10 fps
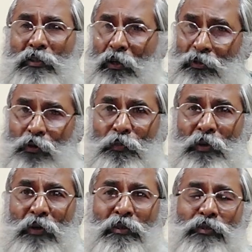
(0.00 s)
is also
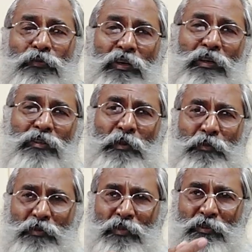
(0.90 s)
because Venus
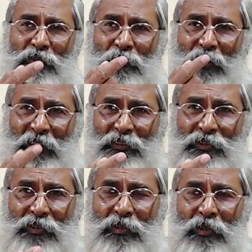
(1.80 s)
represents the
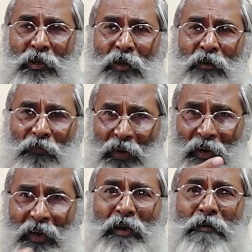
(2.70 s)
veins.
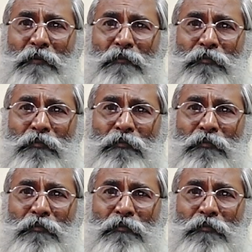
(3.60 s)
Venaha